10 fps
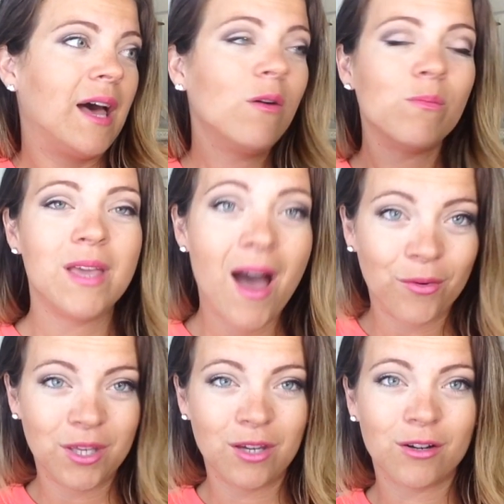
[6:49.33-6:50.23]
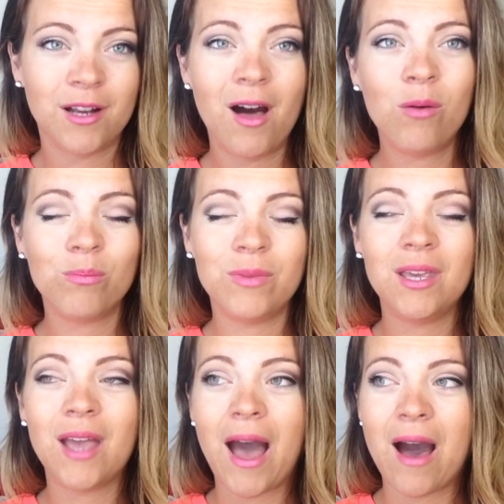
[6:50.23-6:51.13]
help me out here. Help
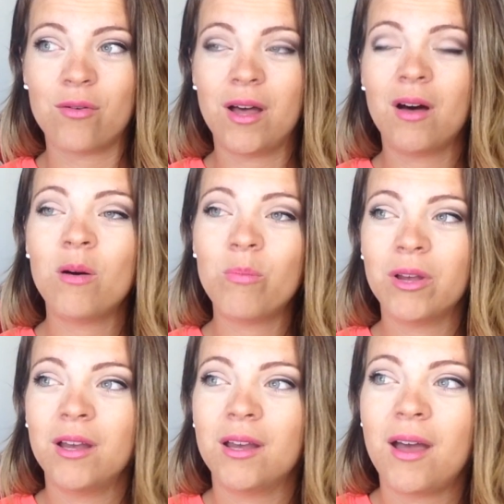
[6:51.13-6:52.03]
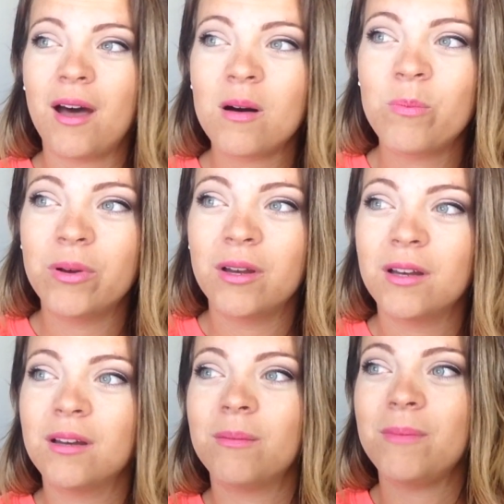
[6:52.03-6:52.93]
me out. Help, help
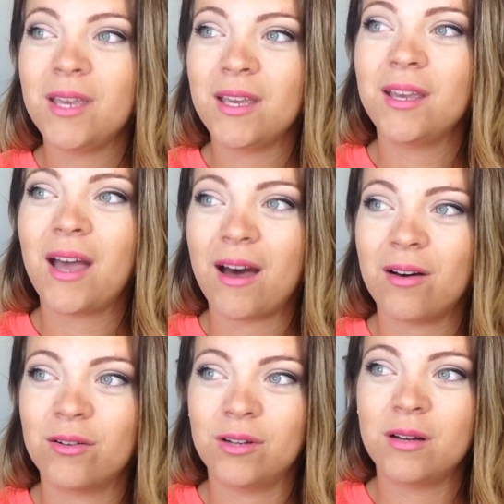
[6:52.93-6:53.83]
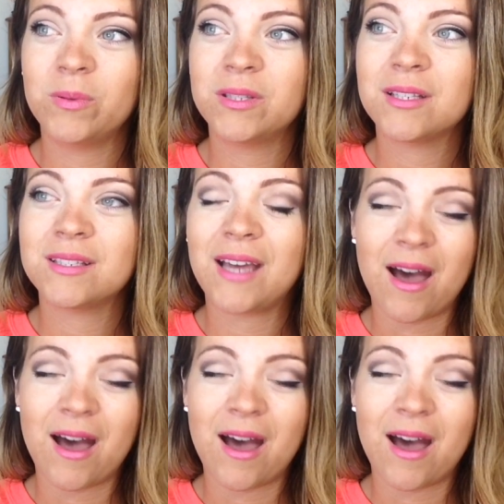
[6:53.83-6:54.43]
me out. Help a sister